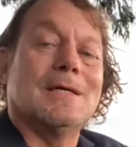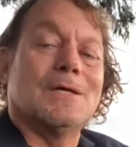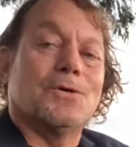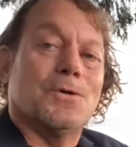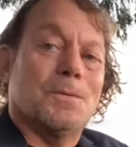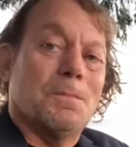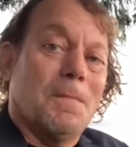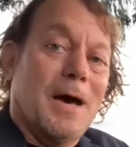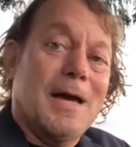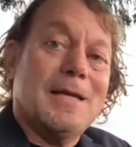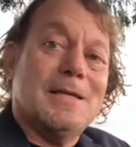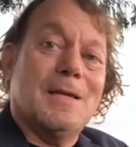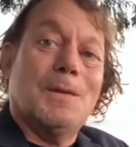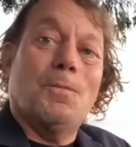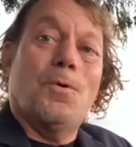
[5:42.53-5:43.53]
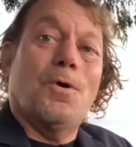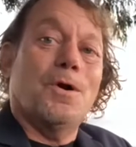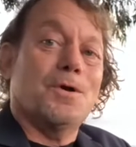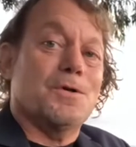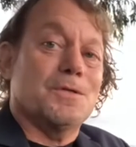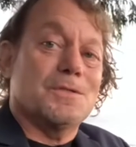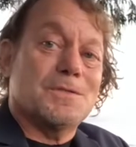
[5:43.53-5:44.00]
couldn't mine anymore,
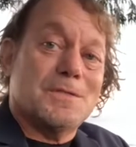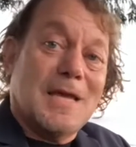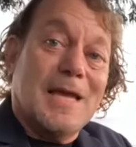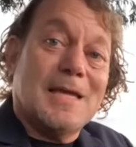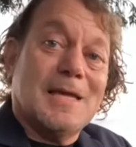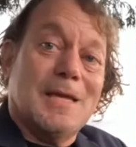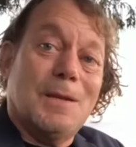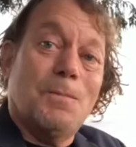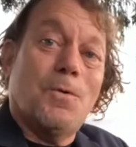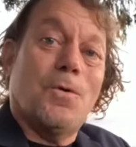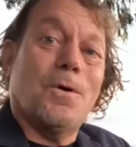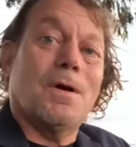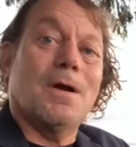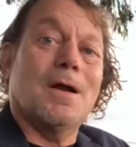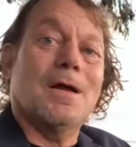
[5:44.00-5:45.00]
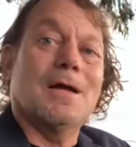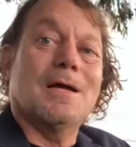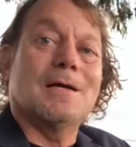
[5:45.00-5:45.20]
couldn't take anymore.